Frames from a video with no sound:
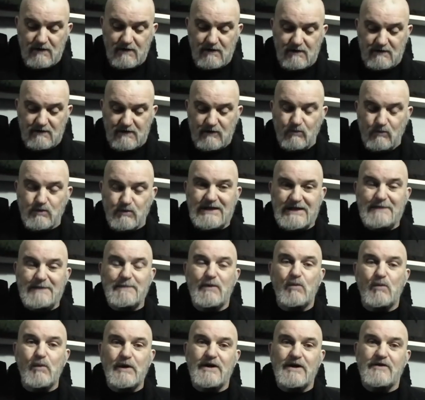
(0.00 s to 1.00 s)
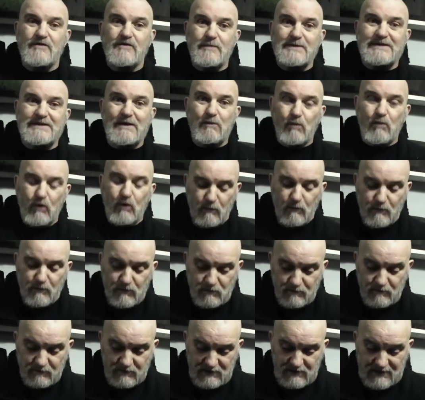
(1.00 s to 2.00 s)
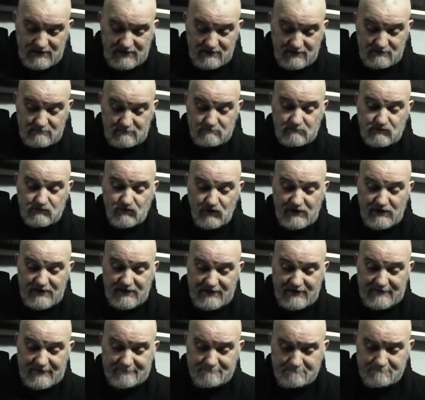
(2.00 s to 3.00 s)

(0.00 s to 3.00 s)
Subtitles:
They don't keep it 100% waterproof, dry in it.